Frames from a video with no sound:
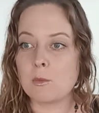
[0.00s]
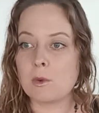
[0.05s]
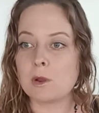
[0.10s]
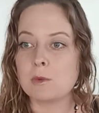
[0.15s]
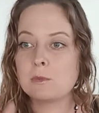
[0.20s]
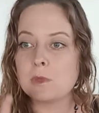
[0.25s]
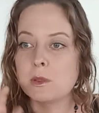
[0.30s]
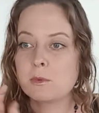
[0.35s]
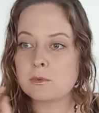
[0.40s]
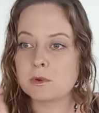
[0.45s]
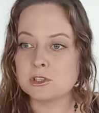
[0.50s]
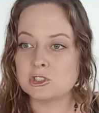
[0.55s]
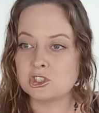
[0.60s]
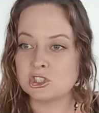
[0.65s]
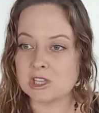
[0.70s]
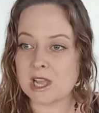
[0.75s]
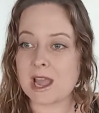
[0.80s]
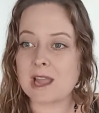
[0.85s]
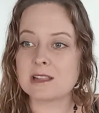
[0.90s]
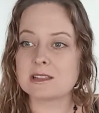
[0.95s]
when we
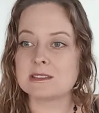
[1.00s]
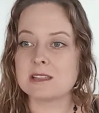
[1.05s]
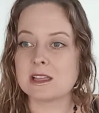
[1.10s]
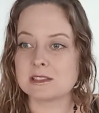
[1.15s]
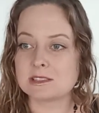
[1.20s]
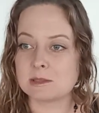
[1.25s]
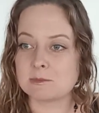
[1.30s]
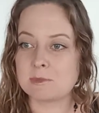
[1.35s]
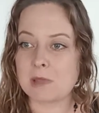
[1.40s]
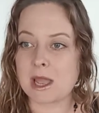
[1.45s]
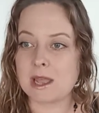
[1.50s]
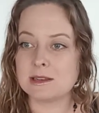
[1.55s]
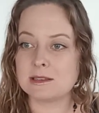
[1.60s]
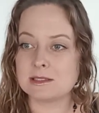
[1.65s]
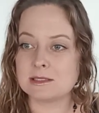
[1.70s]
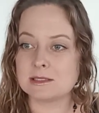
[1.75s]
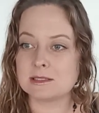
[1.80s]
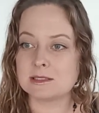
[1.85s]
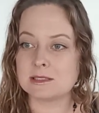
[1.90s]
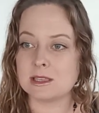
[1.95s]
reject that
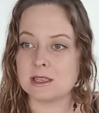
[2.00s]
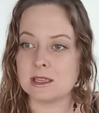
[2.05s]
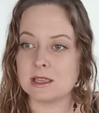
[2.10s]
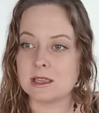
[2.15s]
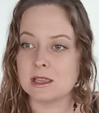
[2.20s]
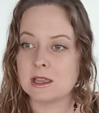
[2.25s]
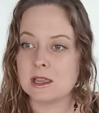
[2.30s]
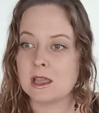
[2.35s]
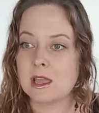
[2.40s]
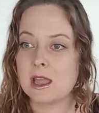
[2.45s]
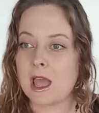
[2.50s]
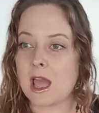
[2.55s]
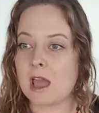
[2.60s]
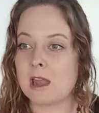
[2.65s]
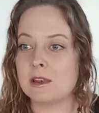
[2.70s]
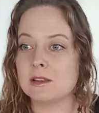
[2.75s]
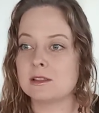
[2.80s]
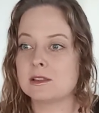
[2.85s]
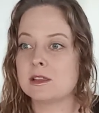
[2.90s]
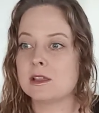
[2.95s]
dependency
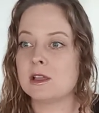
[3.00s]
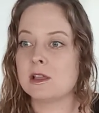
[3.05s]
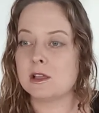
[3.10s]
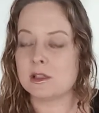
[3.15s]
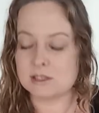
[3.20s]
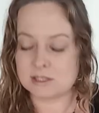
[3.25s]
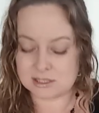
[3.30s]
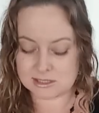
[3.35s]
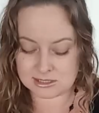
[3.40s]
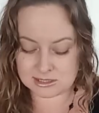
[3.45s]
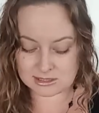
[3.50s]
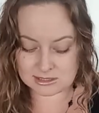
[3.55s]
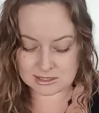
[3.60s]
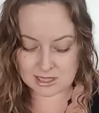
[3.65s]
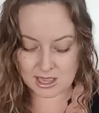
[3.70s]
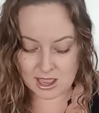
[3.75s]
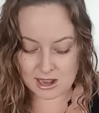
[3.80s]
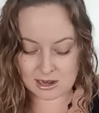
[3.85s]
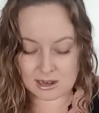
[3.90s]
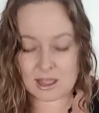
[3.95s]
and
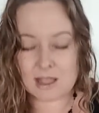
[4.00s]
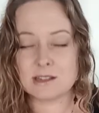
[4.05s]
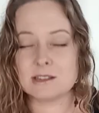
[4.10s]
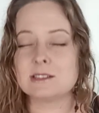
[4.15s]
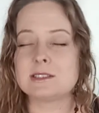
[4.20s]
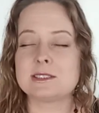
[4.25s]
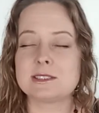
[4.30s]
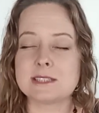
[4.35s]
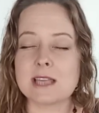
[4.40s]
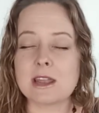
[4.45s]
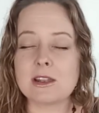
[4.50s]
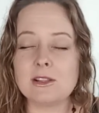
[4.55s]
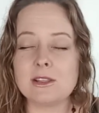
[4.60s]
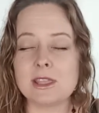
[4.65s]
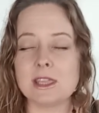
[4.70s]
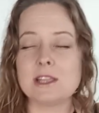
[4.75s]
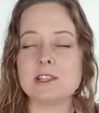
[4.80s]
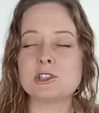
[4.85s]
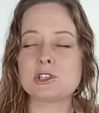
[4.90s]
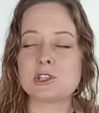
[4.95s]

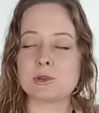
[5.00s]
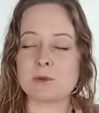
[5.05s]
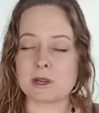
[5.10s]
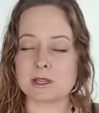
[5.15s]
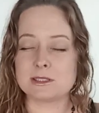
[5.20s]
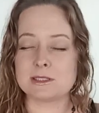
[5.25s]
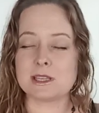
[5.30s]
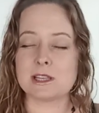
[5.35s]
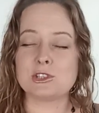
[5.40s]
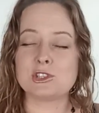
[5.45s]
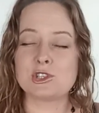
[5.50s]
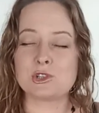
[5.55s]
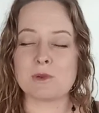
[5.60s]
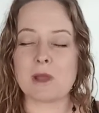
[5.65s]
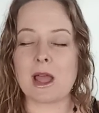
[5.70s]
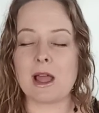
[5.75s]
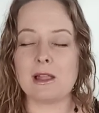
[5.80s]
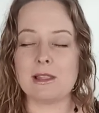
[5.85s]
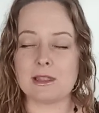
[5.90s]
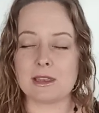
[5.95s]
settle into our
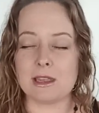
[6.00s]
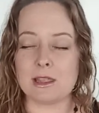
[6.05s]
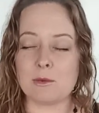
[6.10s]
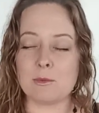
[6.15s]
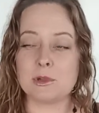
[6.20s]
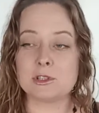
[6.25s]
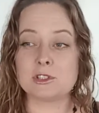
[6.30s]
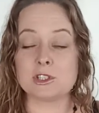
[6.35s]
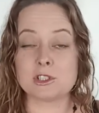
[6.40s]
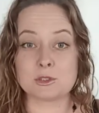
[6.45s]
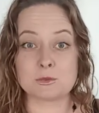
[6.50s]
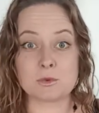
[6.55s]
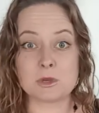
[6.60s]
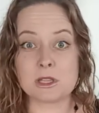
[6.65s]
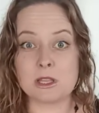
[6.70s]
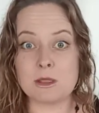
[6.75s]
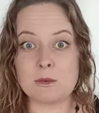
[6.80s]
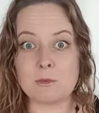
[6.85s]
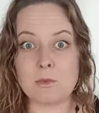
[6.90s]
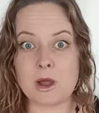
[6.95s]
sensuality, which is
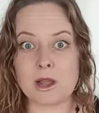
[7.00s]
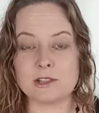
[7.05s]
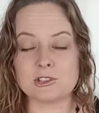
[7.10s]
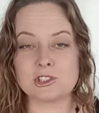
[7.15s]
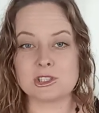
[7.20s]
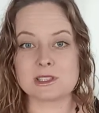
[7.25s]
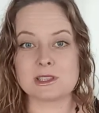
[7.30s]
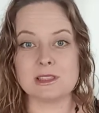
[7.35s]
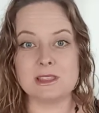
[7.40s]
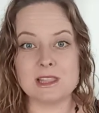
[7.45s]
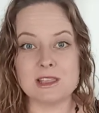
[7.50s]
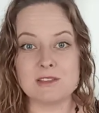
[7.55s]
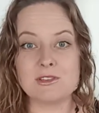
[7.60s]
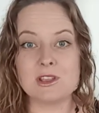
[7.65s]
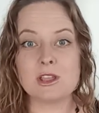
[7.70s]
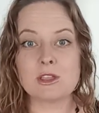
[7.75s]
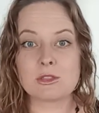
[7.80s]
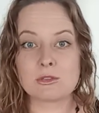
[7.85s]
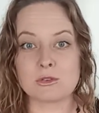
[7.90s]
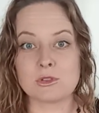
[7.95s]
really what? Just
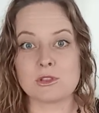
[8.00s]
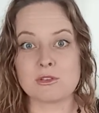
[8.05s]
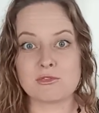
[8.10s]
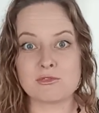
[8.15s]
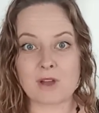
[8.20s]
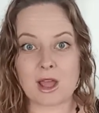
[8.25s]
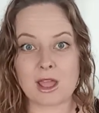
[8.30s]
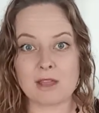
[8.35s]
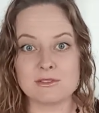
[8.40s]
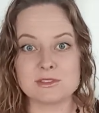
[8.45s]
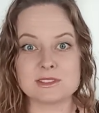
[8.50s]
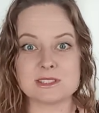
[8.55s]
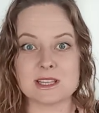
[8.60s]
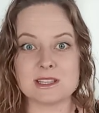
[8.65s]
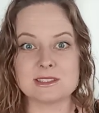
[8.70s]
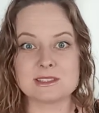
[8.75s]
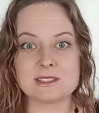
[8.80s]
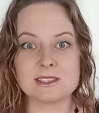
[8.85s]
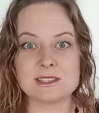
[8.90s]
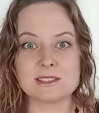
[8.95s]
living through the five
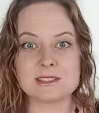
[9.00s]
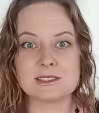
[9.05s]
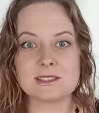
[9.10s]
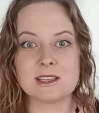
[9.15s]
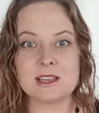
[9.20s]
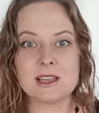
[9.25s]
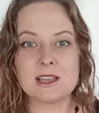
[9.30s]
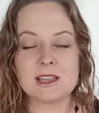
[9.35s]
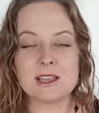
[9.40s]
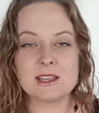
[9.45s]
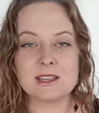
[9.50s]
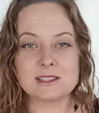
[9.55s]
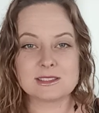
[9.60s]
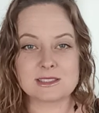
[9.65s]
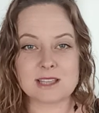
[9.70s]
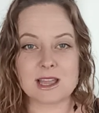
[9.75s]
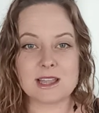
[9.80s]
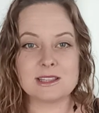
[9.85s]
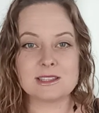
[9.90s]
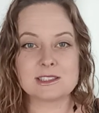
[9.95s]
senses,
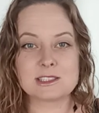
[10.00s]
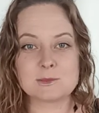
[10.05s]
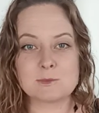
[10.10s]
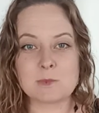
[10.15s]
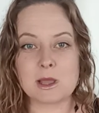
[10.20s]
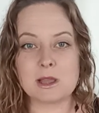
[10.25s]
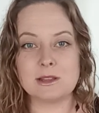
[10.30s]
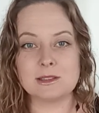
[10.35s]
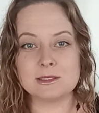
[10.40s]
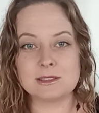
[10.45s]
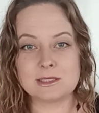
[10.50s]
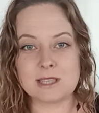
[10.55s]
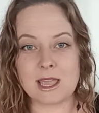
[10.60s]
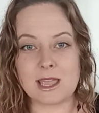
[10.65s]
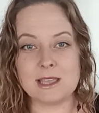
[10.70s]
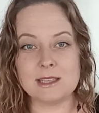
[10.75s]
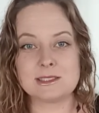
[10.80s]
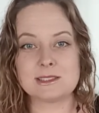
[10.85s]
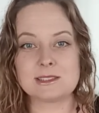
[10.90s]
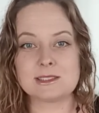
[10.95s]
sight, smell,
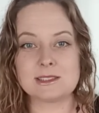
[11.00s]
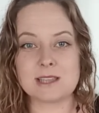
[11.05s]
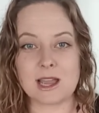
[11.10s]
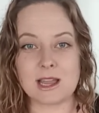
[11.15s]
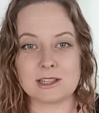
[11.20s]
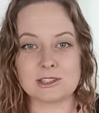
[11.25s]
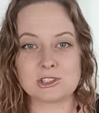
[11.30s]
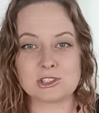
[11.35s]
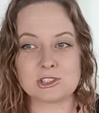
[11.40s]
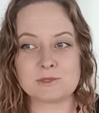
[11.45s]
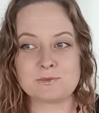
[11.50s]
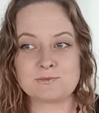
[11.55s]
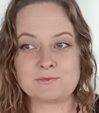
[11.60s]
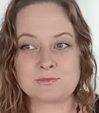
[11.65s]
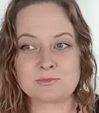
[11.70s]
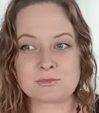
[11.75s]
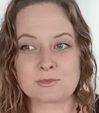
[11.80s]
taste, touch.